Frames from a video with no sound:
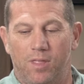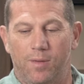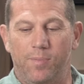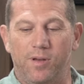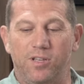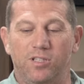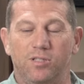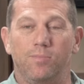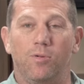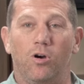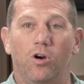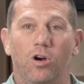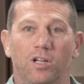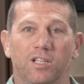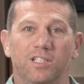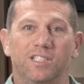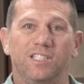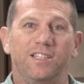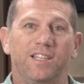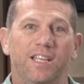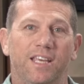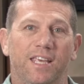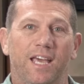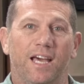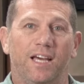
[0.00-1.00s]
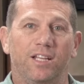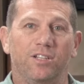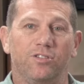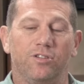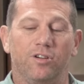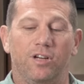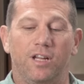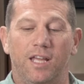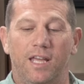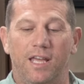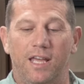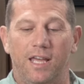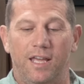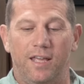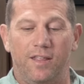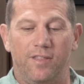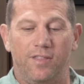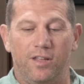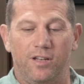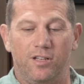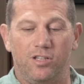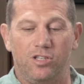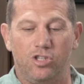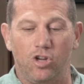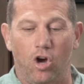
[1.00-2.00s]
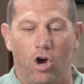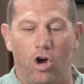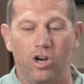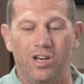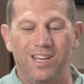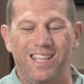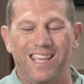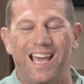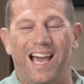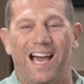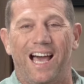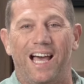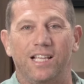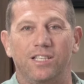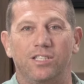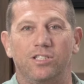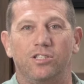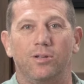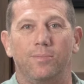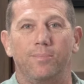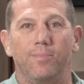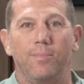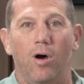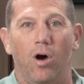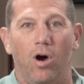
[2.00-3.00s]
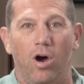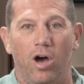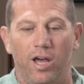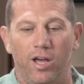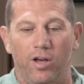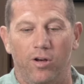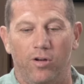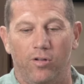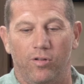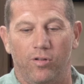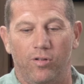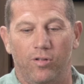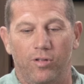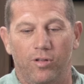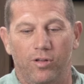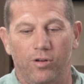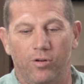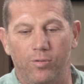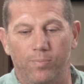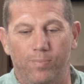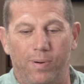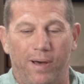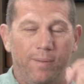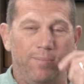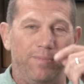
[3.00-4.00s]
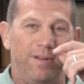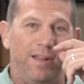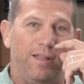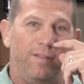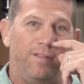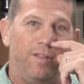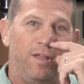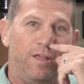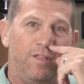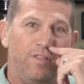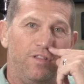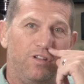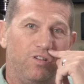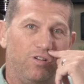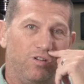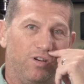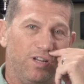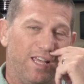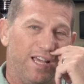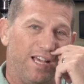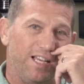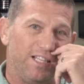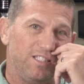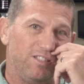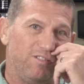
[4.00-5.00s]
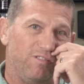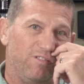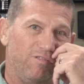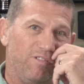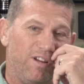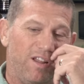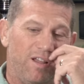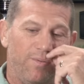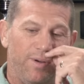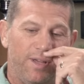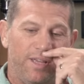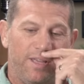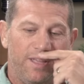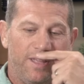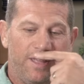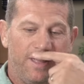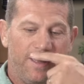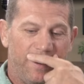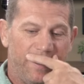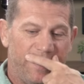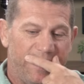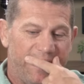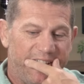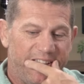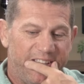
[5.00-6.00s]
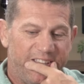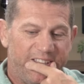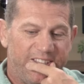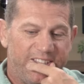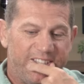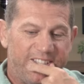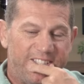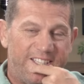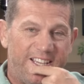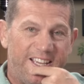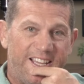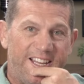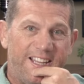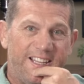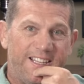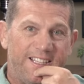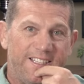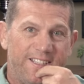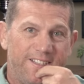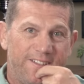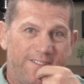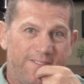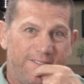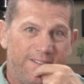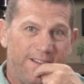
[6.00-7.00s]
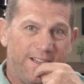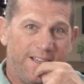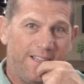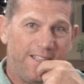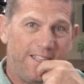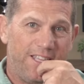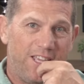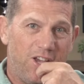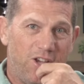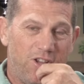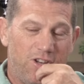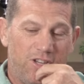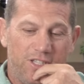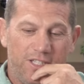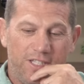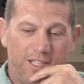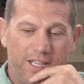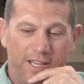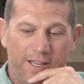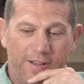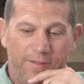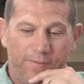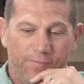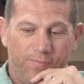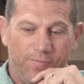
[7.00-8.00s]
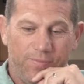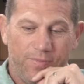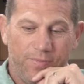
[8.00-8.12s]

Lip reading: Best milers in the country here, the Doncaster Mile. Good pub down there, the Doncaster at Randwick. Shout out to the owners there.